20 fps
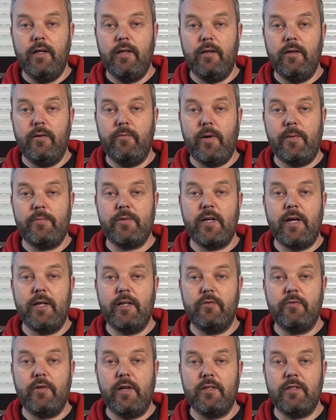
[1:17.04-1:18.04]
The website
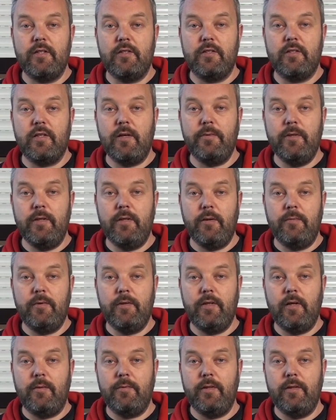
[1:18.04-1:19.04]
address is
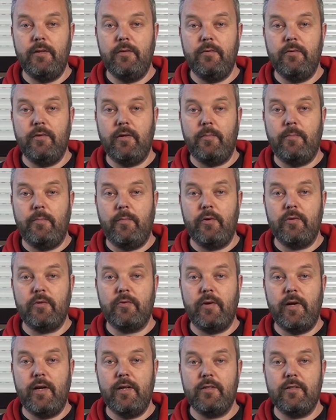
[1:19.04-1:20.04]

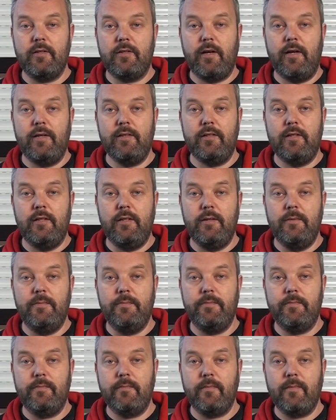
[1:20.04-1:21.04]
www.motorized.it.
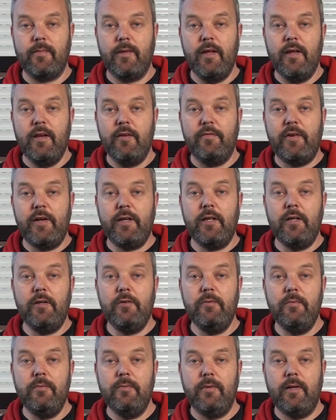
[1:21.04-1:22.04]
Thank
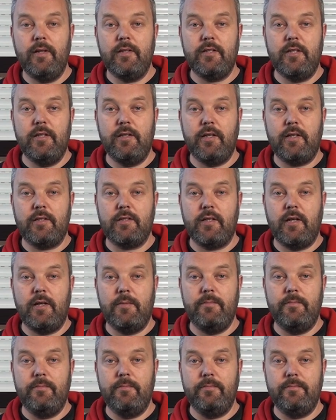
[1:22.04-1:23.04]
you, and see you next
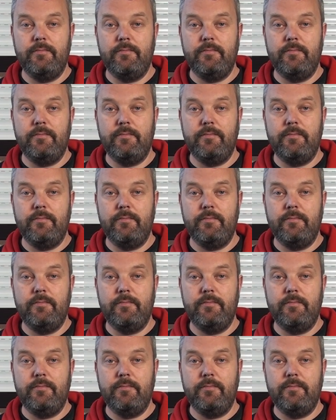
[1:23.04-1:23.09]
time.